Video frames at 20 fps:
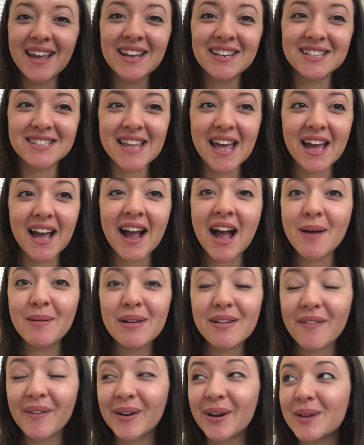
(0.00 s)
I can't
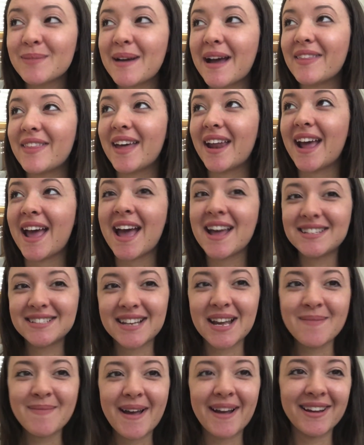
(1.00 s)
believe I forgot about that. I had to
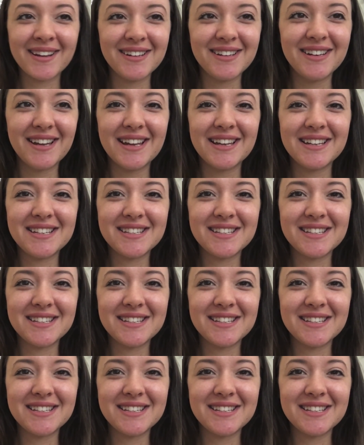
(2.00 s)
come back and